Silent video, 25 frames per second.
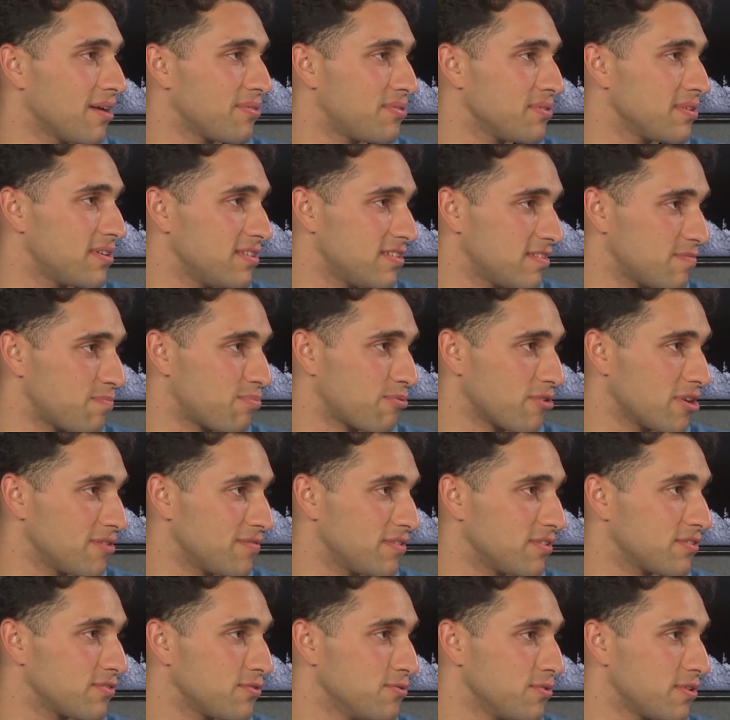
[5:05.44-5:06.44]
I think his
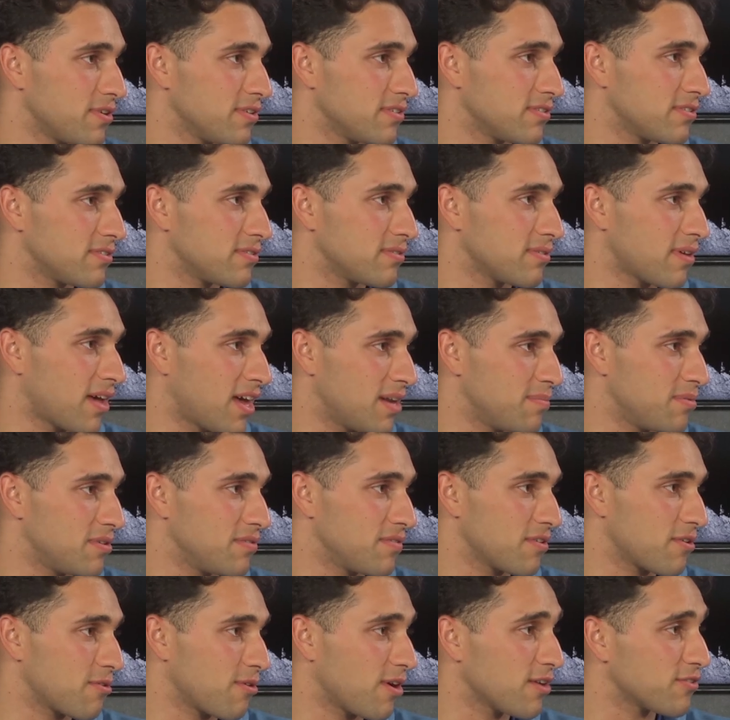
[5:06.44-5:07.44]
previous hookers had a bit of a
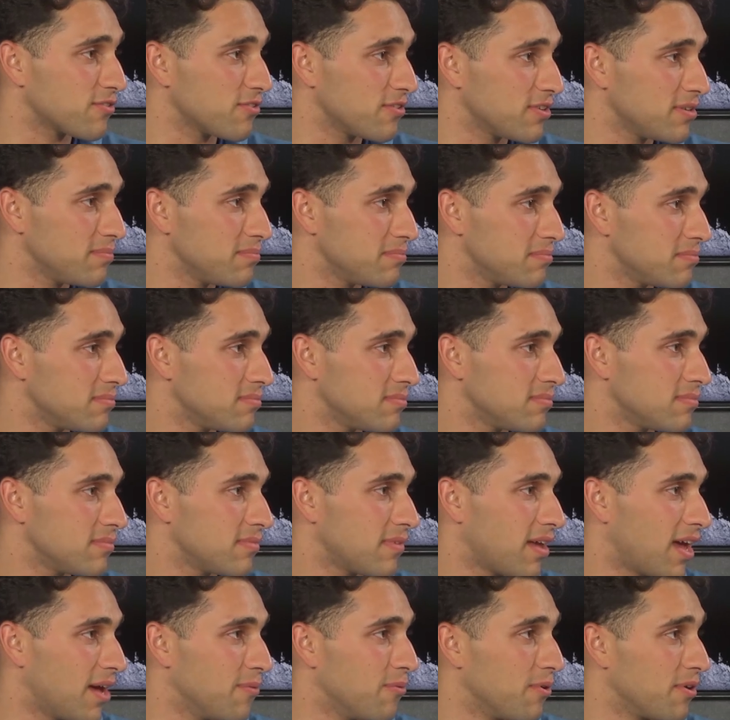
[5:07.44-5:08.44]
crush on him
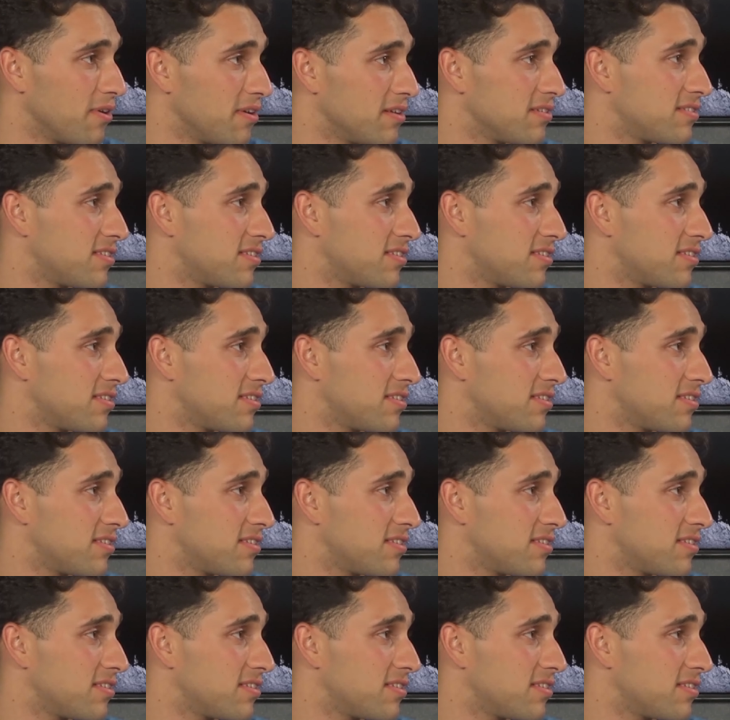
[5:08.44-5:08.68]
and wanted